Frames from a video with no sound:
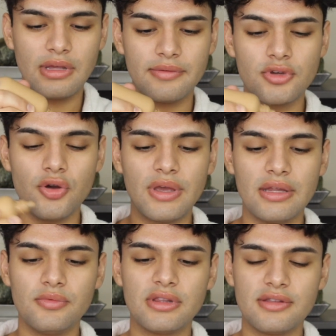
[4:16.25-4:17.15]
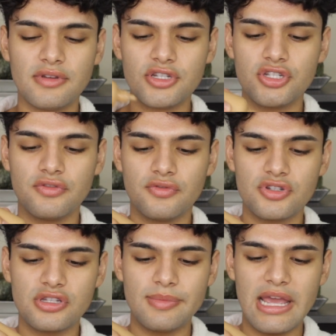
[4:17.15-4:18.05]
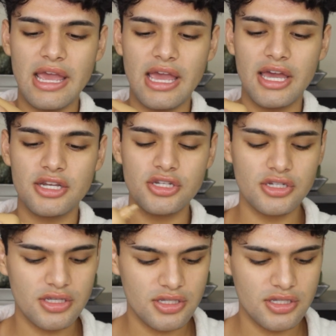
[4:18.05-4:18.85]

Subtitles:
I would go in with this foundation first on my hand,